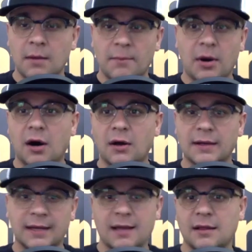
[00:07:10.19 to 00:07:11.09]
Paul
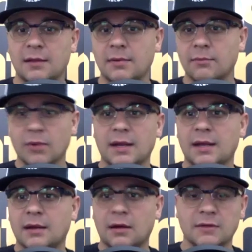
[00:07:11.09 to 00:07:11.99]
and Caleb and Brittany
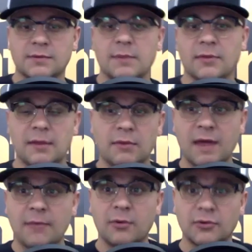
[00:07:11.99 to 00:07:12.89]
and all these people that we've
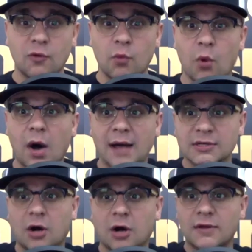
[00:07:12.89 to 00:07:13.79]
able to watch
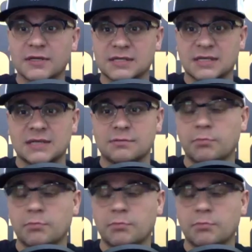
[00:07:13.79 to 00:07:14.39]
all their success.